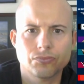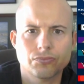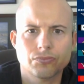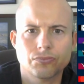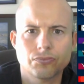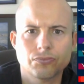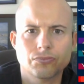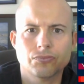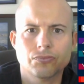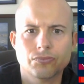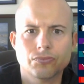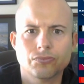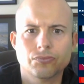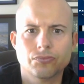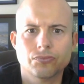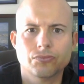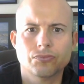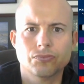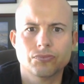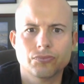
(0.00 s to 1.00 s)

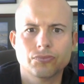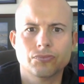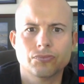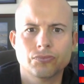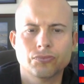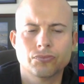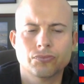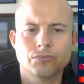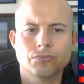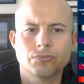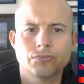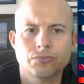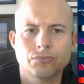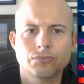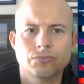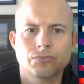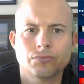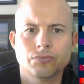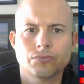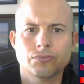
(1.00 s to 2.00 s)

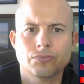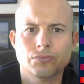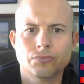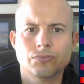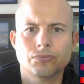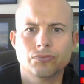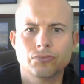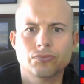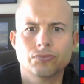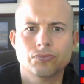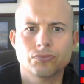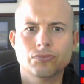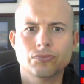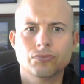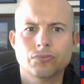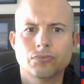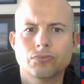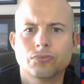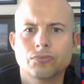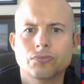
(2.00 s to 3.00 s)

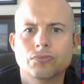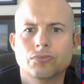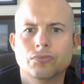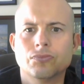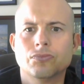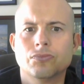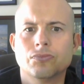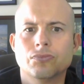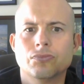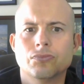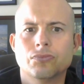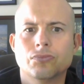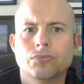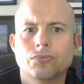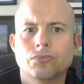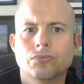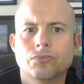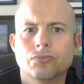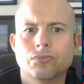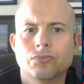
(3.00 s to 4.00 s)

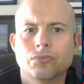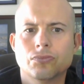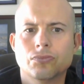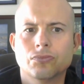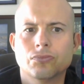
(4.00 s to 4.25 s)
(not speaking)